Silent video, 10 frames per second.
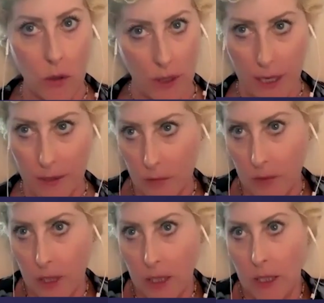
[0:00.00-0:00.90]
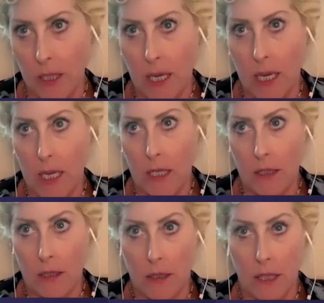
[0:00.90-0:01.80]
orgasm.
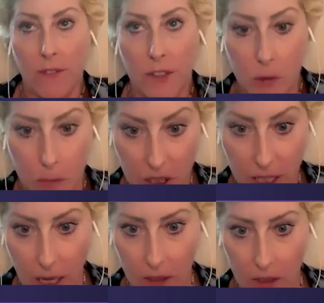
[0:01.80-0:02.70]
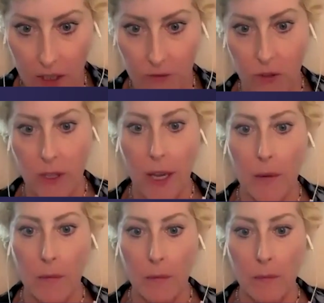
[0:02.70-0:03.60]
And if it's been challenging for
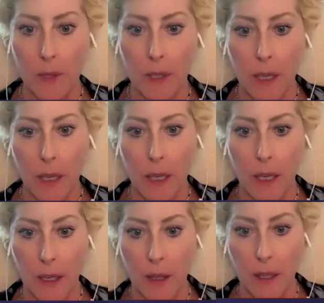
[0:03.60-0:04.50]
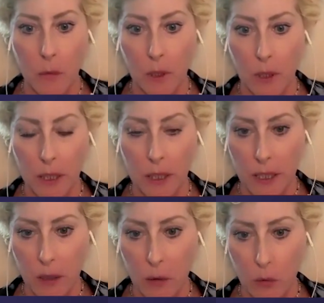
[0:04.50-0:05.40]
them and they really
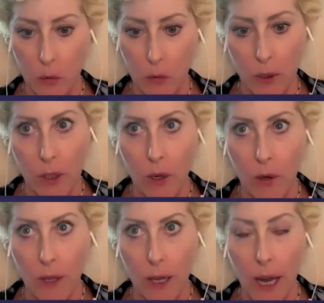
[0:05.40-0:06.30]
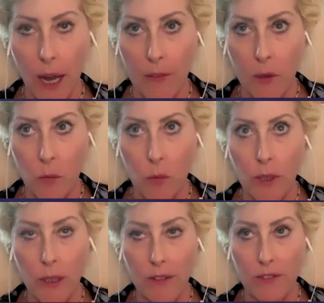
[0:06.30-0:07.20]
didn't, they haven't
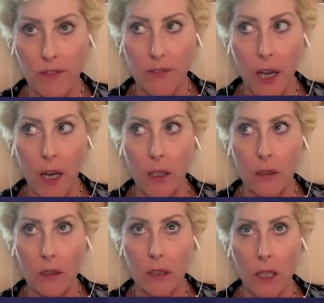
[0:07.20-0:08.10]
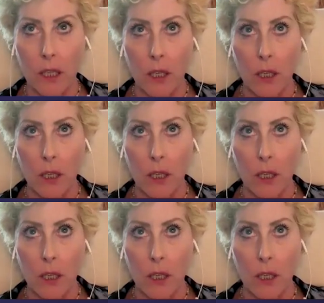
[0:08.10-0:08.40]
really felt